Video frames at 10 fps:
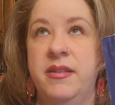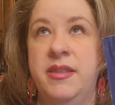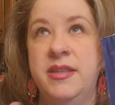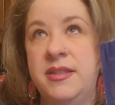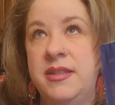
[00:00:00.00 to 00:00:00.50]

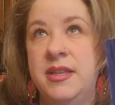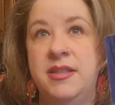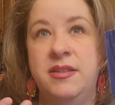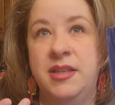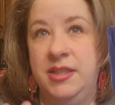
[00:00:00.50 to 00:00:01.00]
This
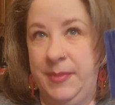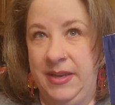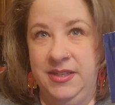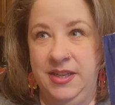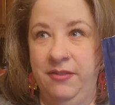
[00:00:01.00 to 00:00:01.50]
is
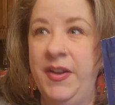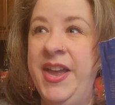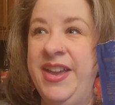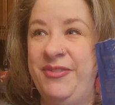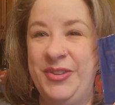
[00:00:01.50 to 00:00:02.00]
expensive
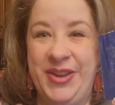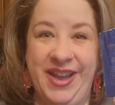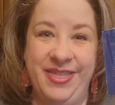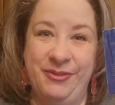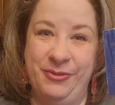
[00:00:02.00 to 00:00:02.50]
if you
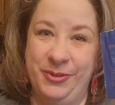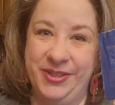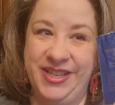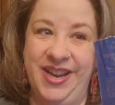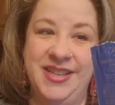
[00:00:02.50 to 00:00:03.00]
get the full
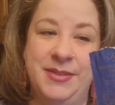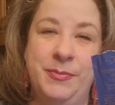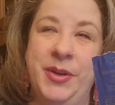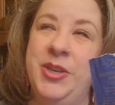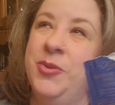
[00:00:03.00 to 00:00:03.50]
size,
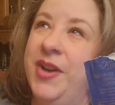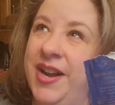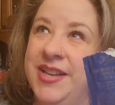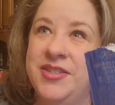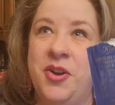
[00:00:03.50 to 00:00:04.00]
but you
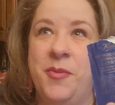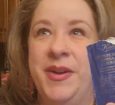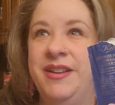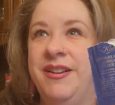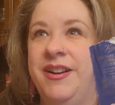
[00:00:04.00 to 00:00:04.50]
guys, oh
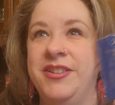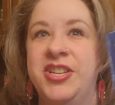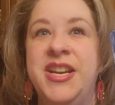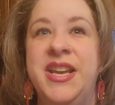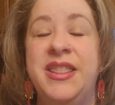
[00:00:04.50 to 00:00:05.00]
my gosh,
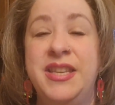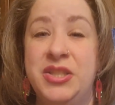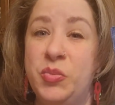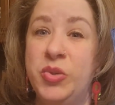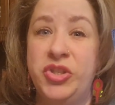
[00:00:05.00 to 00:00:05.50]

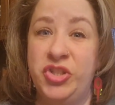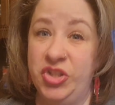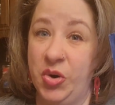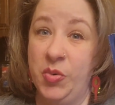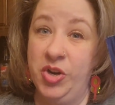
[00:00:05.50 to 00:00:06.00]
this was
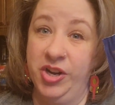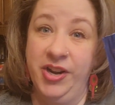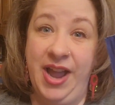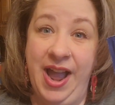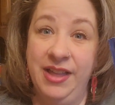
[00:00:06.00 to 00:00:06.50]
so
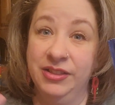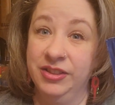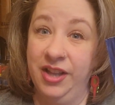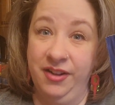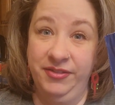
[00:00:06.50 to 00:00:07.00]
good. I
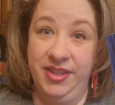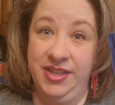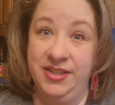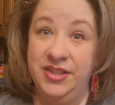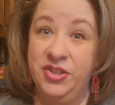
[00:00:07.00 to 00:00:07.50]
loved
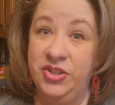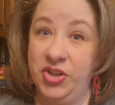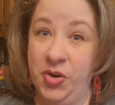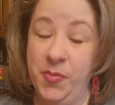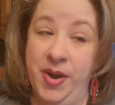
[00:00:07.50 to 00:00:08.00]
this
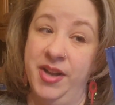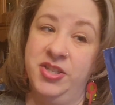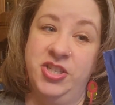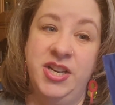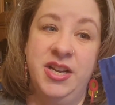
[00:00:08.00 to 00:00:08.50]
so
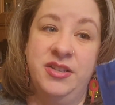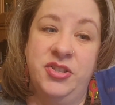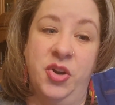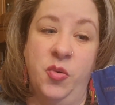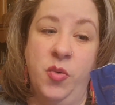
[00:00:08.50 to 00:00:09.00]
much.
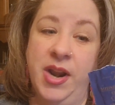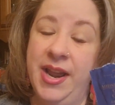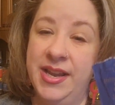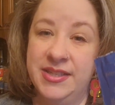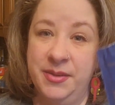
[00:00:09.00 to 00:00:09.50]
So would
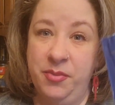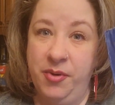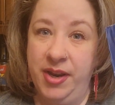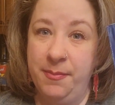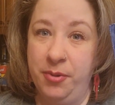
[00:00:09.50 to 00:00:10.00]
I at some
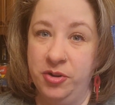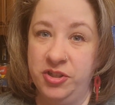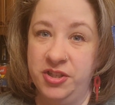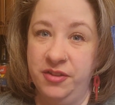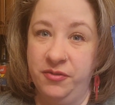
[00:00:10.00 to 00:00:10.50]
point
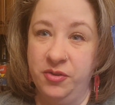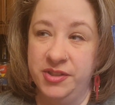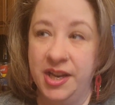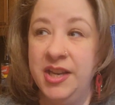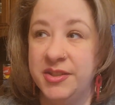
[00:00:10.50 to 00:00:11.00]
purchase the full
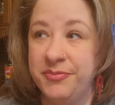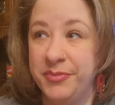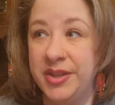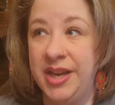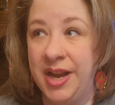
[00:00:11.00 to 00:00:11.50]
size?
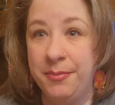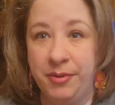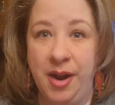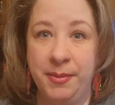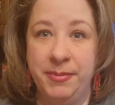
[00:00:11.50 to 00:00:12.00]
Yeah,
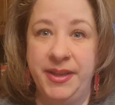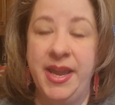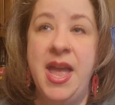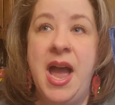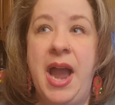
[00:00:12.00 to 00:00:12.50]

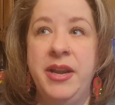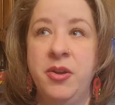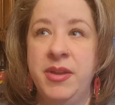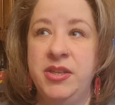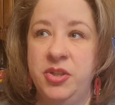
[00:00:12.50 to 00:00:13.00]
probably. I
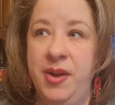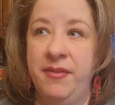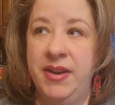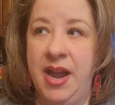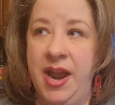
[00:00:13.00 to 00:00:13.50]
know they do
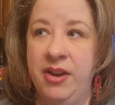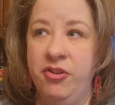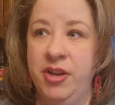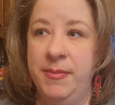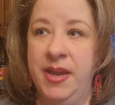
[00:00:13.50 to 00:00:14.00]
have an eye
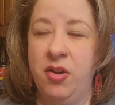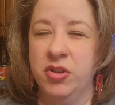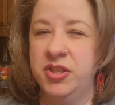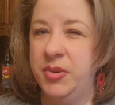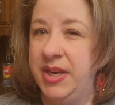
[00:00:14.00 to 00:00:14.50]
cream and
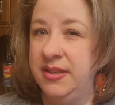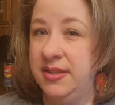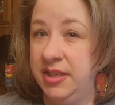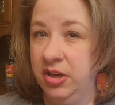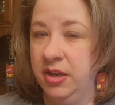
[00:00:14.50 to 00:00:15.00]
also a
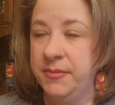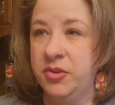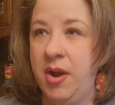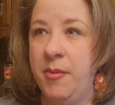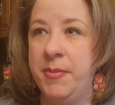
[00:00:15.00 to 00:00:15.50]
serum,
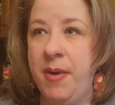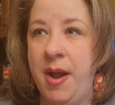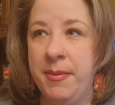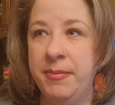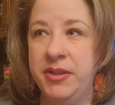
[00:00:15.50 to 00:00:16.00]
so I would
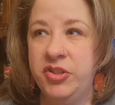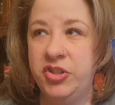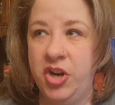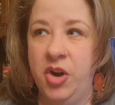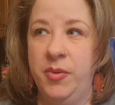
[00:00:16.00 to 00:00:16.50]
probably
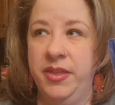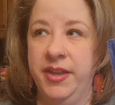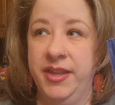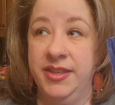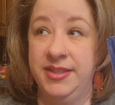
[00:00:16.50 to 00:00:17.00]
start with
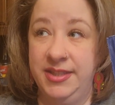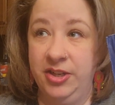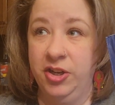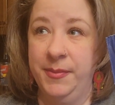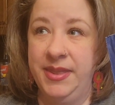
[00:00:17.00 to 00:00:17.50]
like the
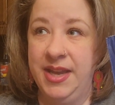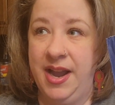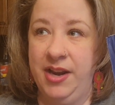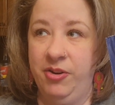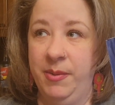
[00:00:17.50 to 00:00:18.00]
serum and the
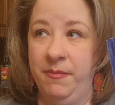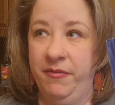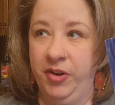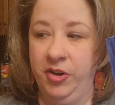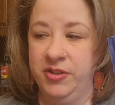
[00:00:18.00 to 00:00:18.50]
eye cream
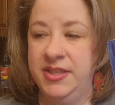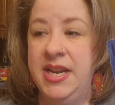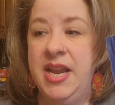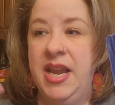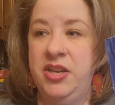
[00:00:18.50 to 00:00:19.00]
first
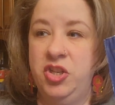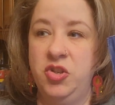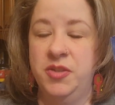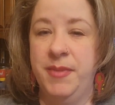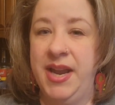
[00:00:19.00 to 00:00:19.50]
and
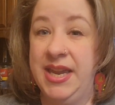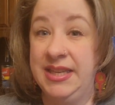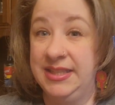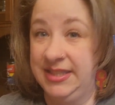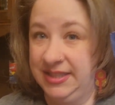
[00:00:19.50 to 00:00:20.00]
use my
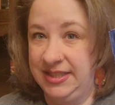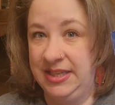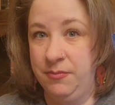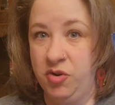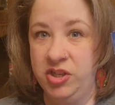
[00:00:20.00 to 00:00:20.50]

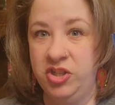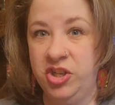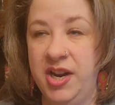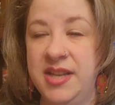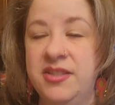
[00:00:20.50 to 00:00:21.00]
existing
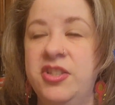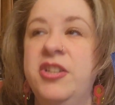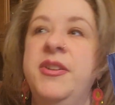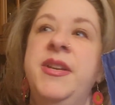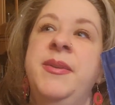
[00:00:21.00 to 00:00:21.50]
moisturizer